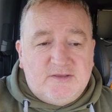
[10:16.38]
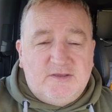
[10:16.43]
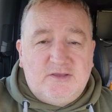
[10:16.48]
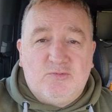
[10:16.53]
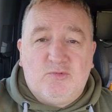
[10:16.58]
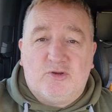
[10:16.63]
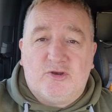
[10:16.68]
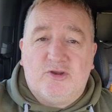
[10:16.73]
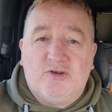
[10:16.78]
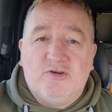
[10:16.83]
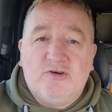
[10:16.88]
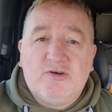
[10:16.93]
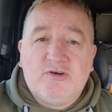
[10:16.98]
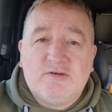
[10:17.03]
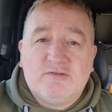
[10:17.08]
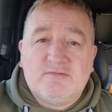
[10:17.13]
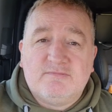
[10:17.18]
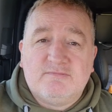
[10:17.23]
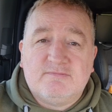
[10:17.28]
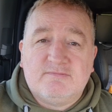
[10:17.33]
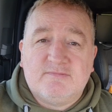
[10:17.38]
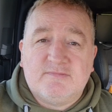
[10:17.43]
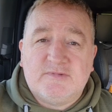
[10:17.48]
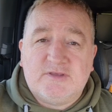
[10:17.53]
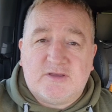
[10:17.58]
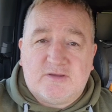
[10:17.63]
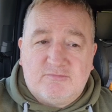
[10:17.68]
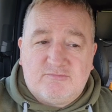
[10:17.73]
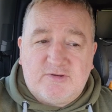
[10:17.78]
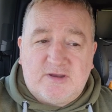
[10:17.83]
you want to know
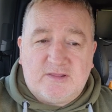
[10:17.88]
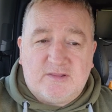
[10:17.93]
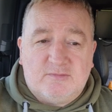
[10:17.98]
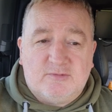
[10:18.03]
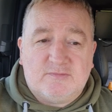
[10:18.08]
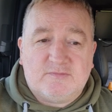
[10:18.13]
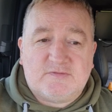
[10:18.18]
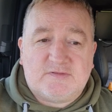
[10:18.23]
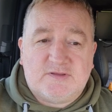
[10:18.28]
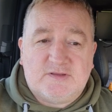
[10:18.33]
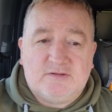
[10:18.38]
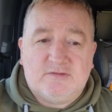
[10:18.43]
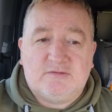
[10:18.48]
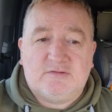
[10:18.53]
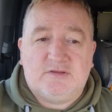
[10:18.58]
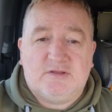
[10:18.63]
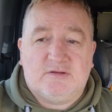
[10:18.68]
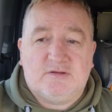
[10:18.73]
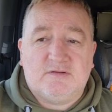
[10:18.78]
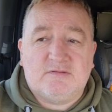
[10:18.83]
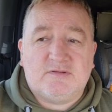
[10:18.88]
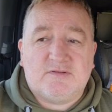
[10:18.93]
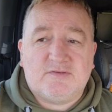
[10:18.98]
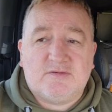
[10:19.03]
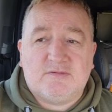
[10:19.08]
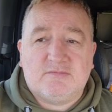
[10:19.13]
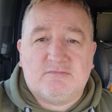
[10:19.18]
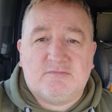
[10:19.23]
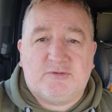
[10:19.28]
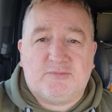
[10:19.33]
you could ring them up and say, look, you know, I
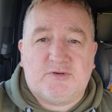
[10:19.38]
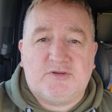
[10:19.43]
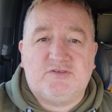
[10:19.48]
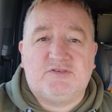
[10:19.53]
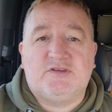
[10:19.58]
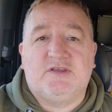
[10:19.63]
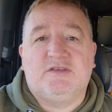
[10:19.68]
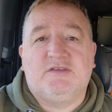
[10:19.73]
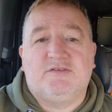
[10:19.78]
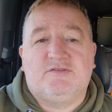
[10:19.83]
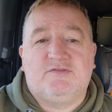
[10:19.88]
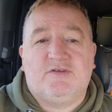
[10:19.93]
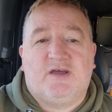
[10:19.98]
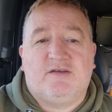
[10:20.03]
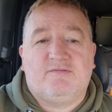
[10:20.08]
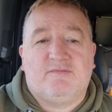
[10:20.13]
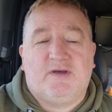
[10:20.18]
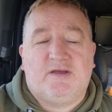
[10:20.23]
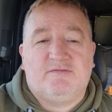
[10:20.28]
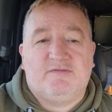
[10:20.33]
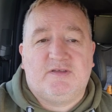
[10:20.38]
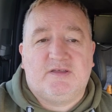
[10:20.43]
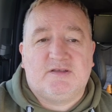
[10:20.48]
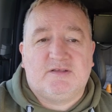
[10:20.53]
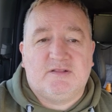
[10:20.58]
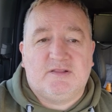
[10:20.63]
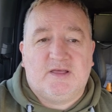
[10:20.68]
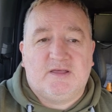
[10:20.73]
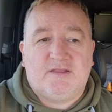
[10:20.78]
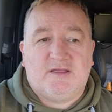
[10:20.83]
don't appreciate you driving my
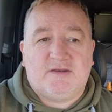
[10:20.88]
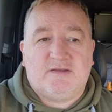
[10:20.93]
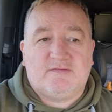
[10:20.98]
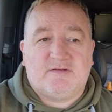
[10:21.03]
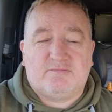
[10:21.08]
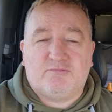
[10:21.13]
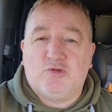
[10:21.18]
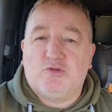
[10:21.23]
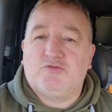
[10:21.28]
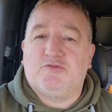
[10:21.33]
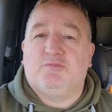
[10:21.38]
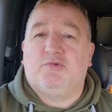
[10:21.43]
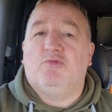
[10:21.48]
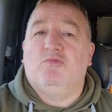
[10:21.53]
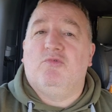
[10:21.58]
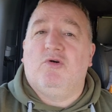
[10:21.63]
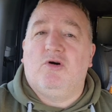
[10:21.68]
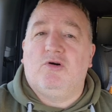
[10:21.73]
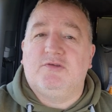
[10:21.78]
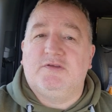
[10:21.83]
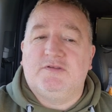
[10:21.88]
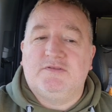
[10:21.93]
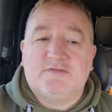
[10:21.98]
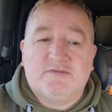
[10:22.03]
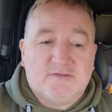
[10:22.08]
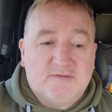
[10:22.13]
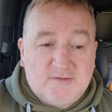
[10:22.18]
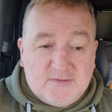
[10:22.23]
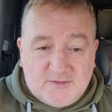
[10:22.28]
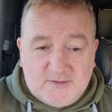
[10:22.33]
vehicle like that. I've had multiple warnings.